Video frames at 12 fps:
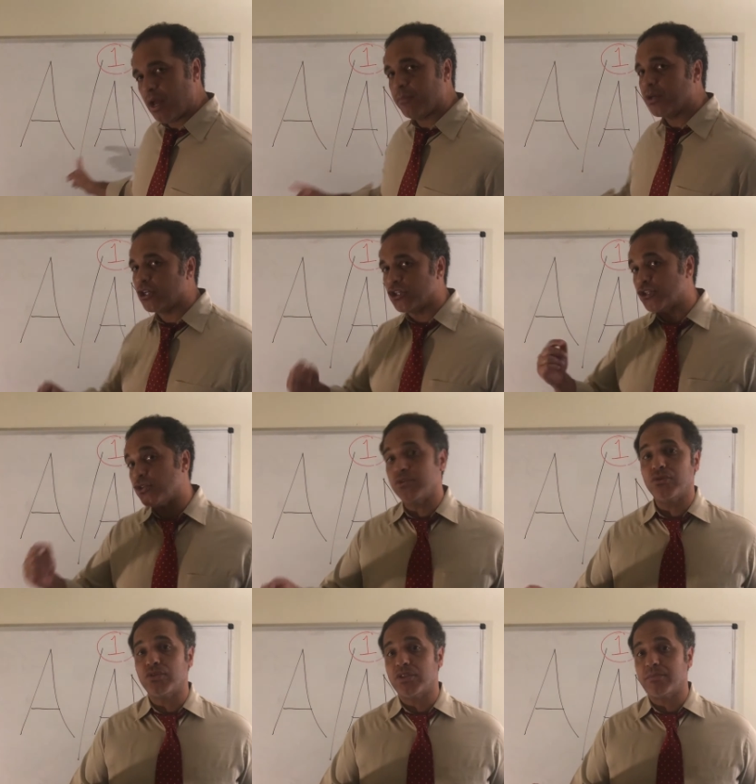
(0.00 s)
I'm going to show
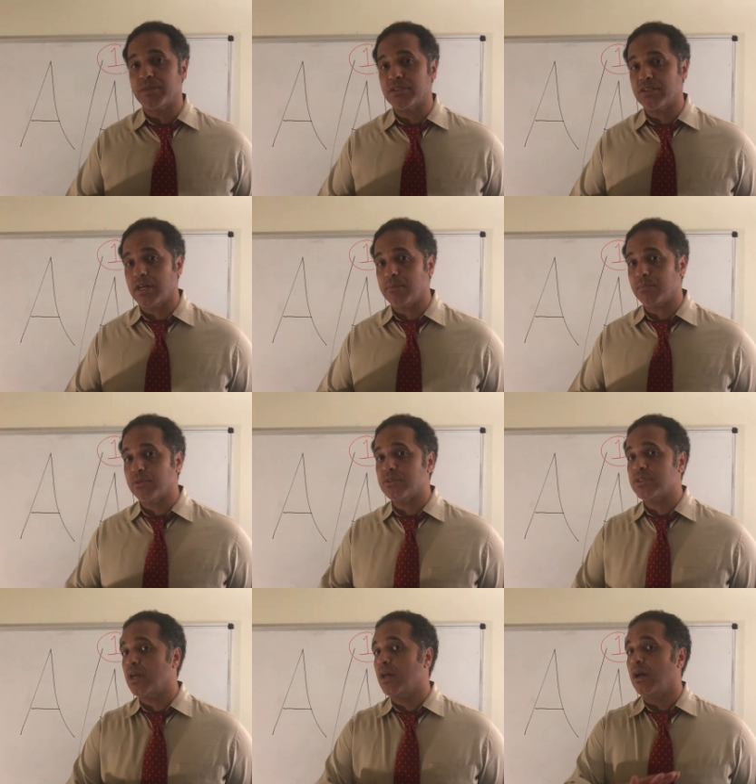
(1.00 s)
you some
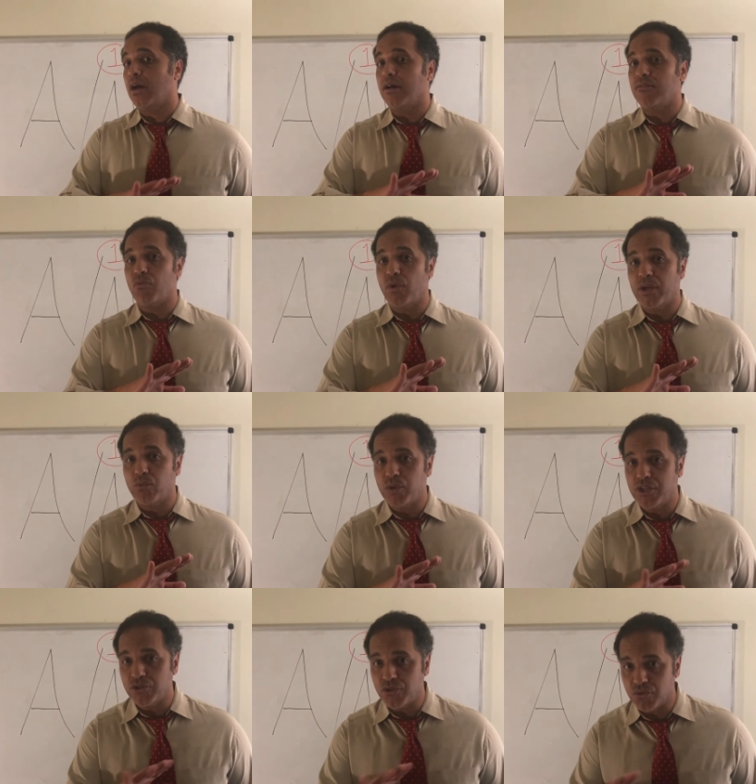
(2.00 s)
examples of when
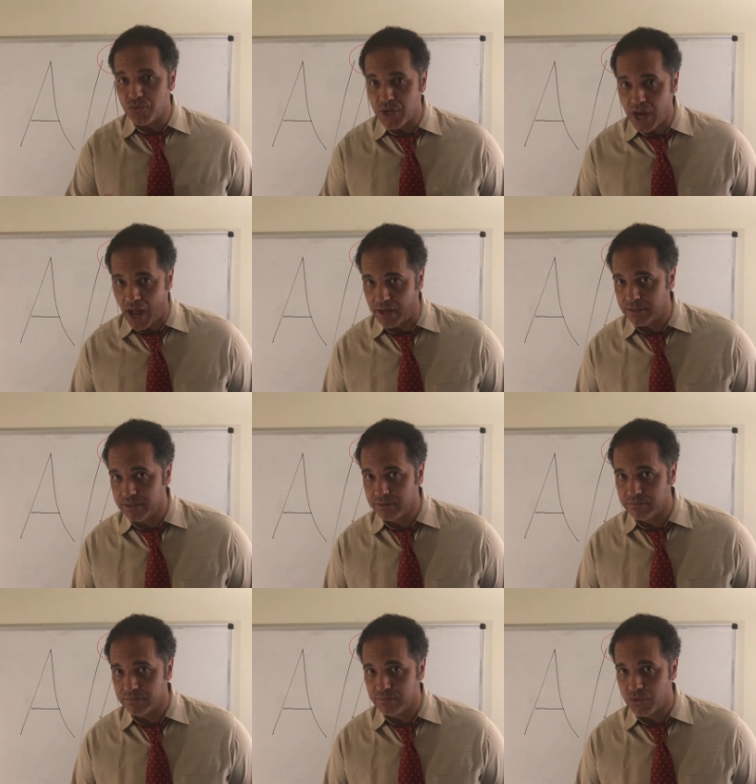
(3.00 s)
we do not.
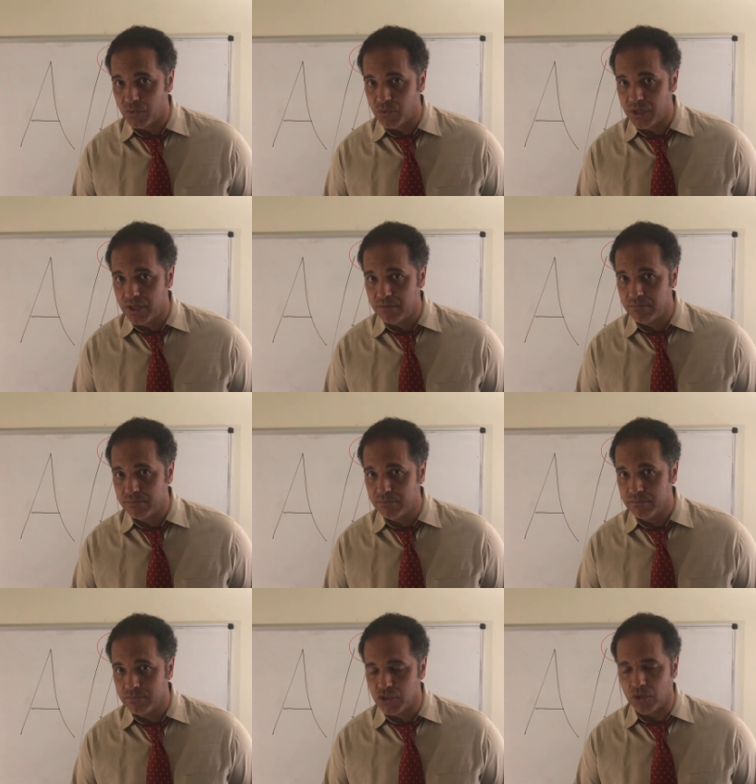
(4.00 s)
Okay?
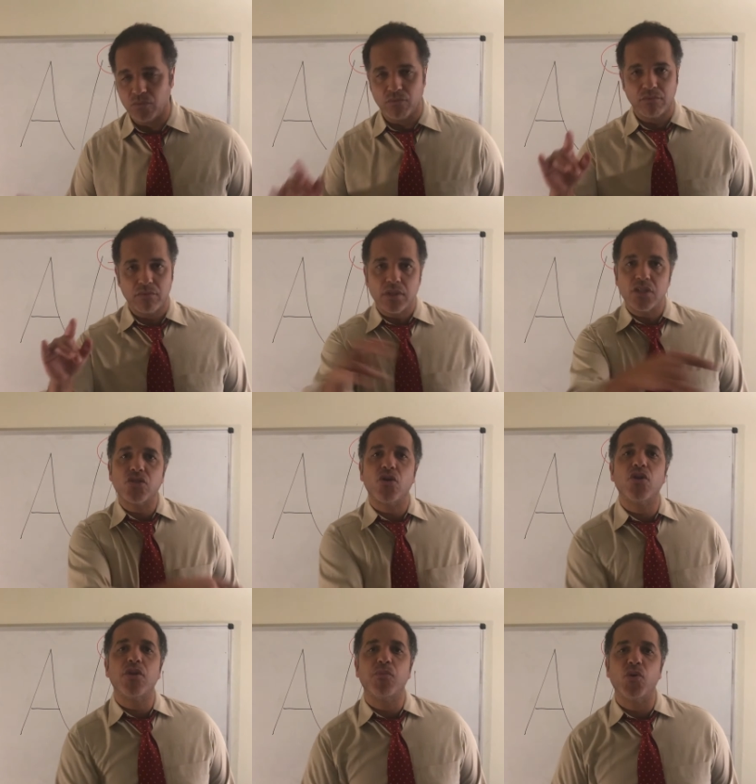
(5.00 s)
So let's go
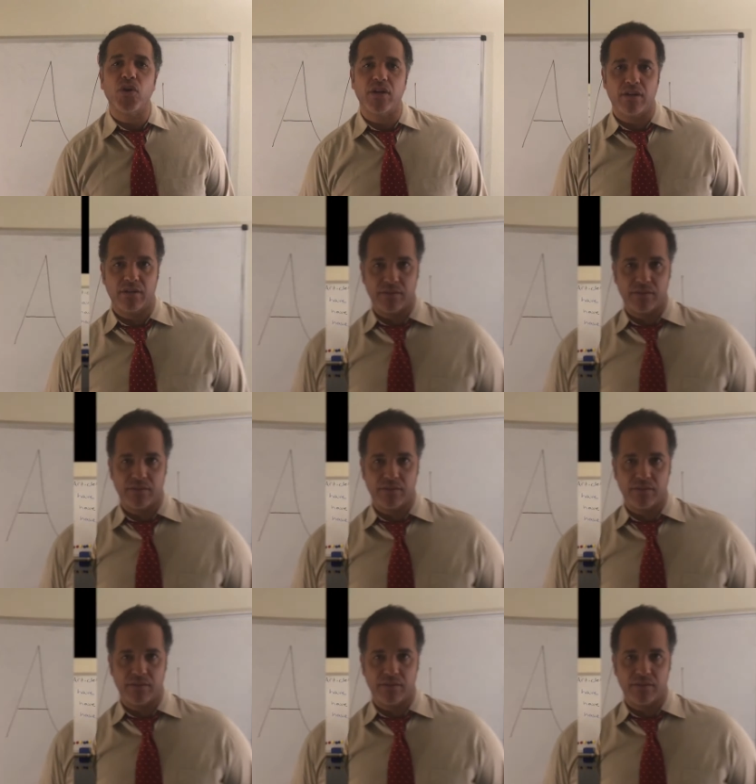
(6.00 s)
to the board.